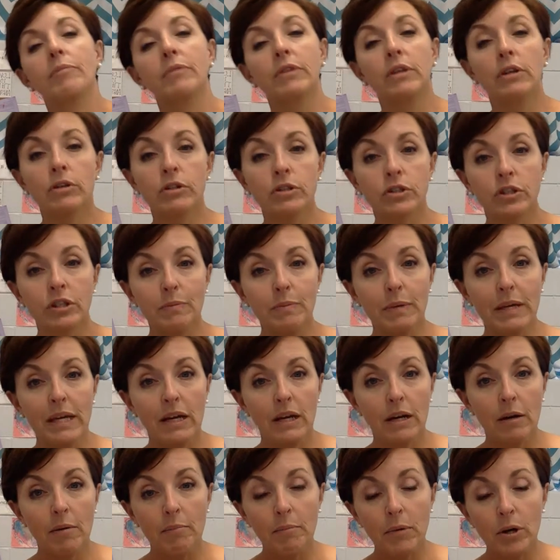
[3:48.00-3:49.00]
there should be
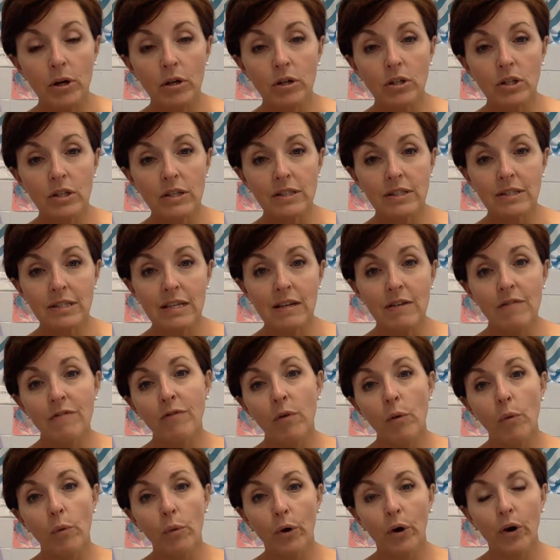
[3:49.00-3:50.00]
an emergency
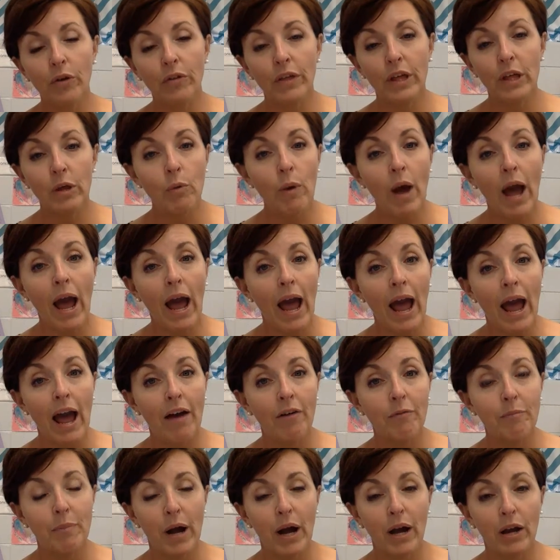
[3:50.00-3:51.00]
folder that you
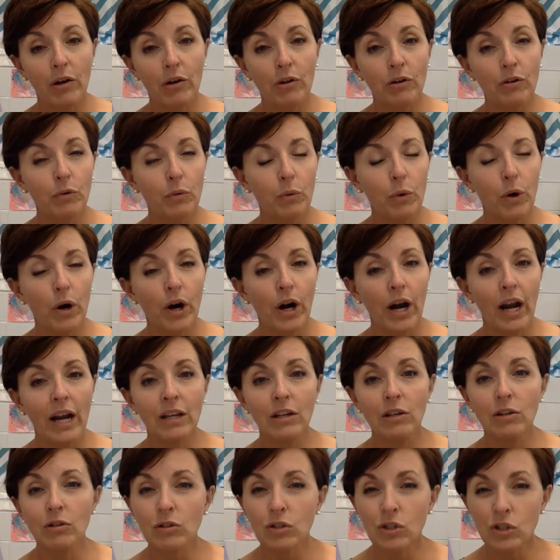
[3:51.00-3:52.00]
have by your door,
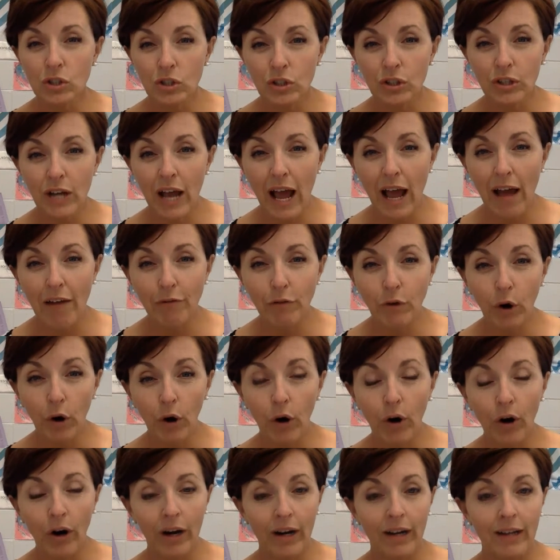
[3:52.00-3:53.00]
and you should have
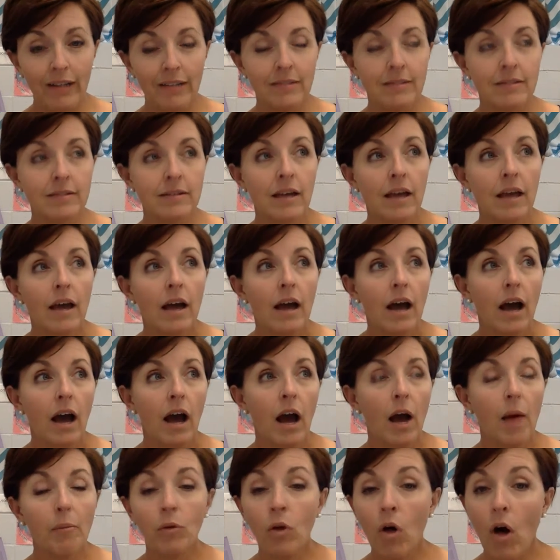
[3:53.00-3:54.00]
current
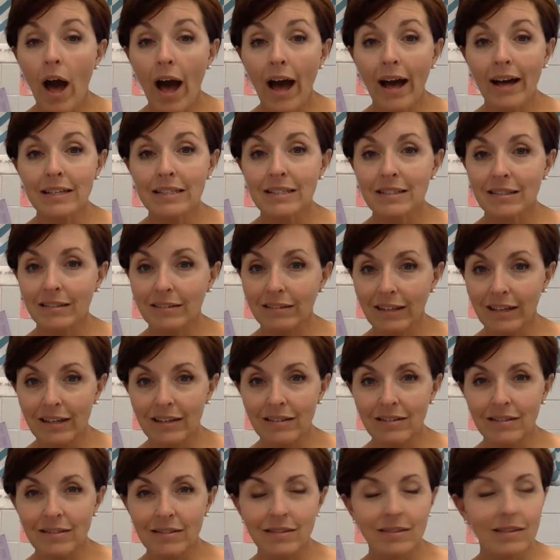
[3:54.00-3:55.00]
class
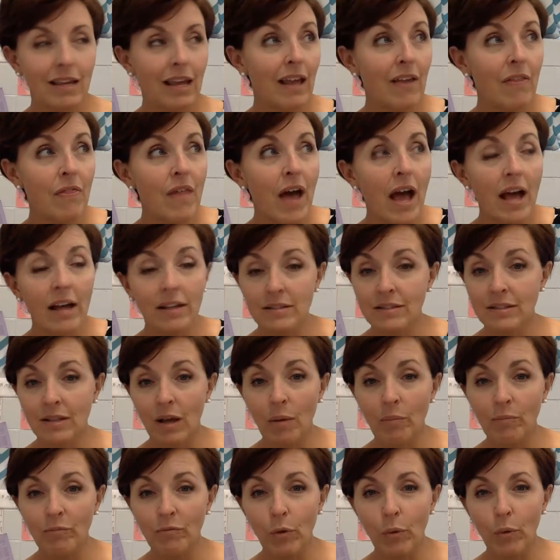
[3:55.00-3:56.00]
lists in that
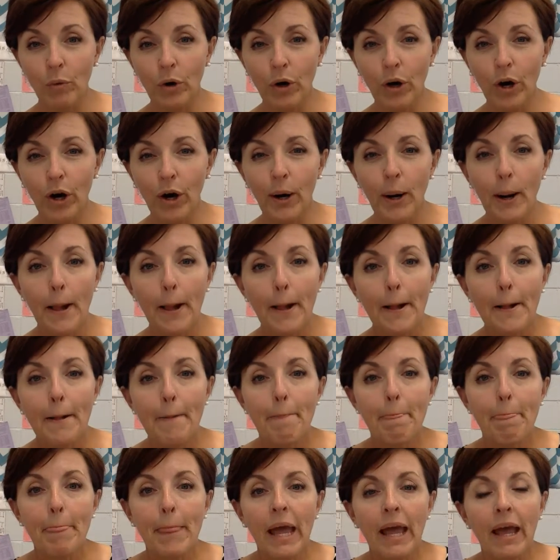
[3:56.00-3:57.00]
subfolder.
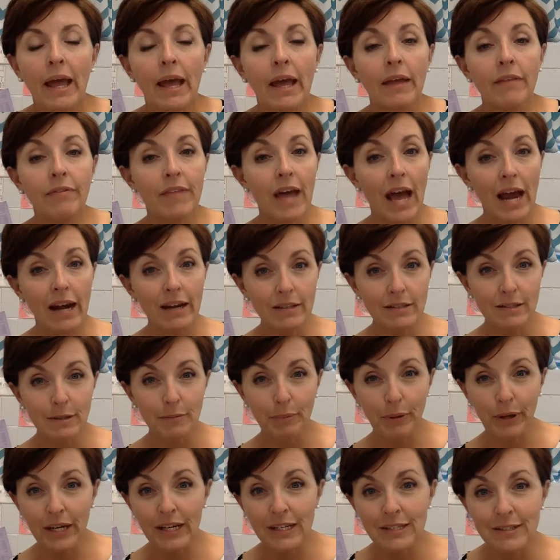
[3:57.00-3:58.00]
And that is a
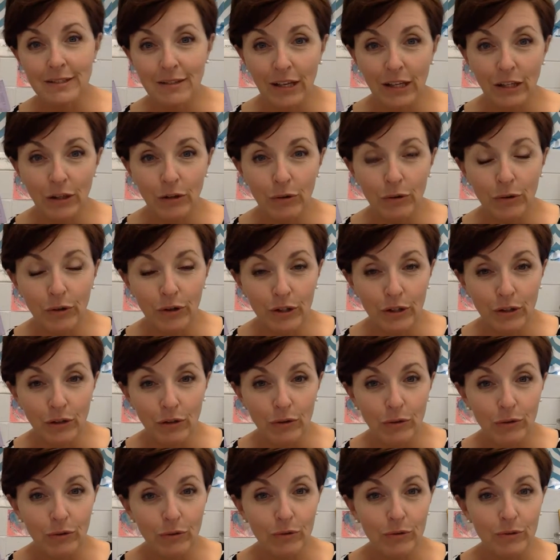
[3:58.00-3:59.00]
place that you could
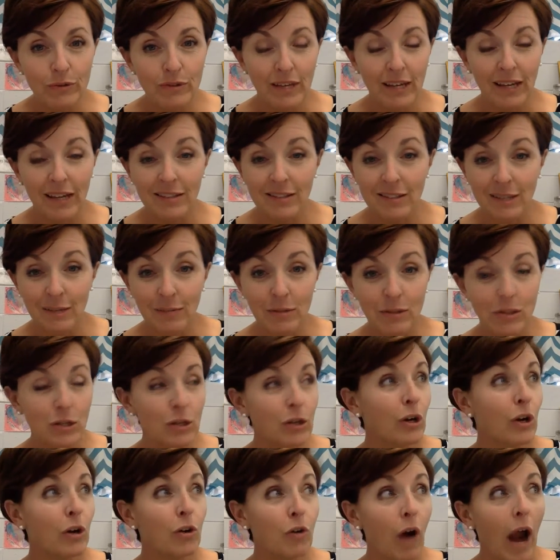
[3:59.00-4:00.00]
use, like a
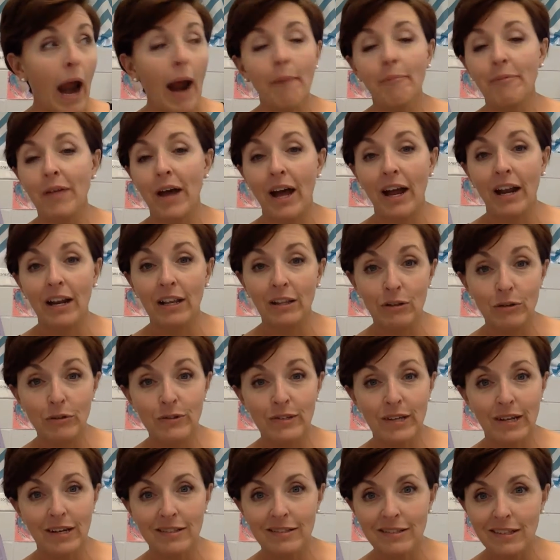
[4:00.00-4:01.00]
substitute could grab that and
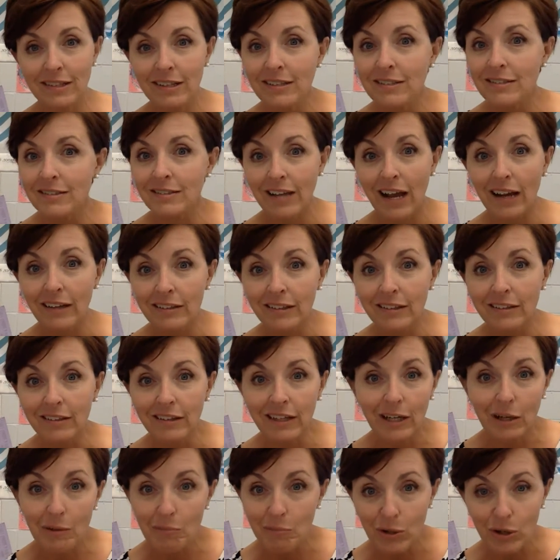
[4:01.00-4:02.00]
use that, because it is
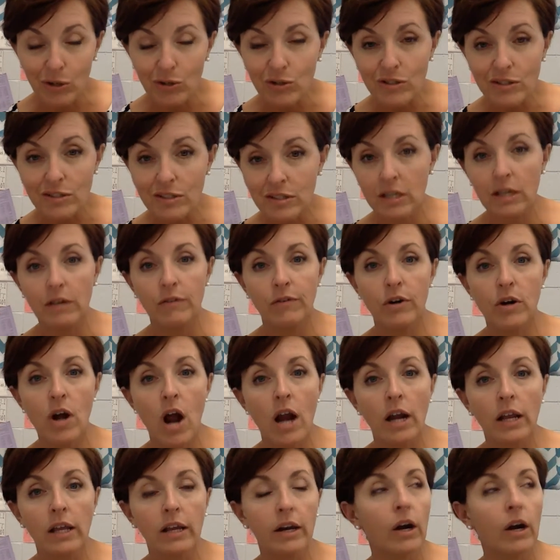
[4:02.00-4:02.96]
technically an emergency if you're not